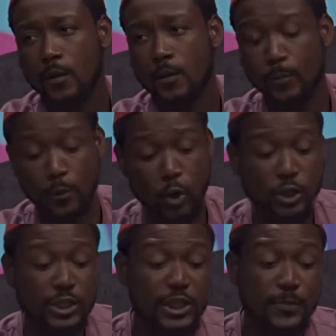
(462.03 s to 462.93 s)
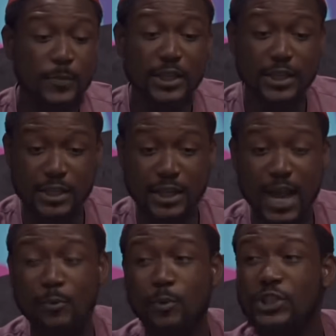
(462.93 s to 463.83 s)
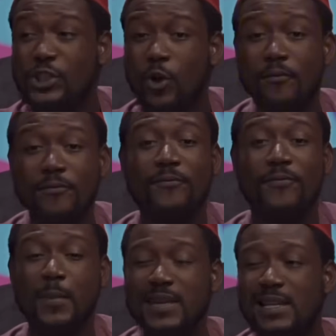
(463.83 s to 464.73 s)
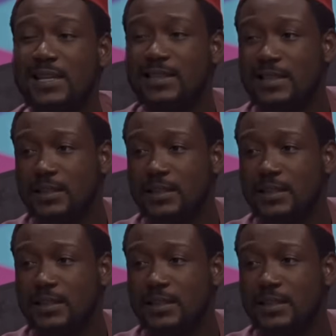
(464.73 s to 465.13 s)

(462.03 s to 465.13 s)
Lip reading: Because the peak, the apogee of femininity